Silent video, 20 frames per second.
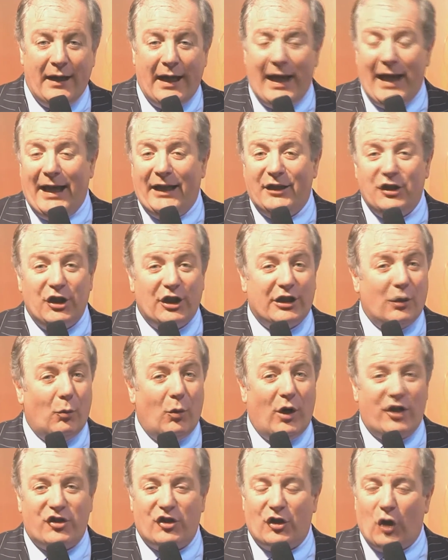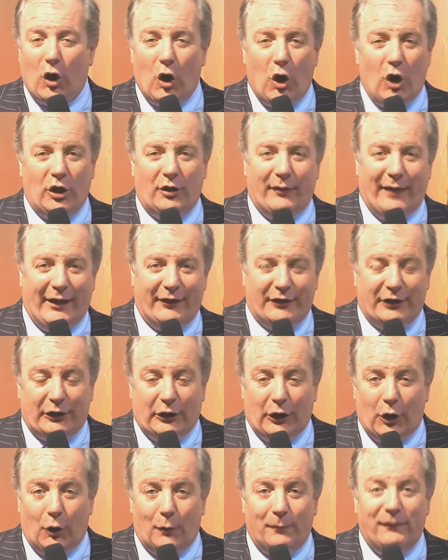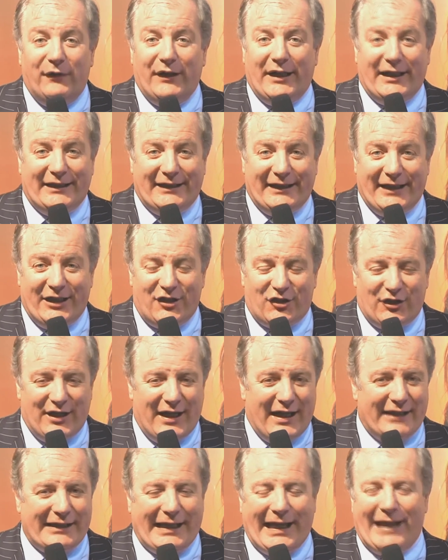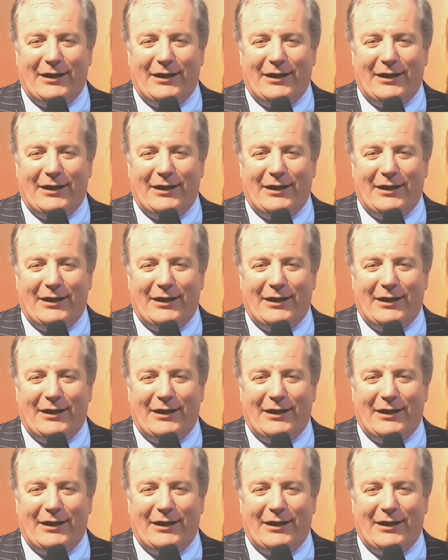and you can watch it all around the globe via the internet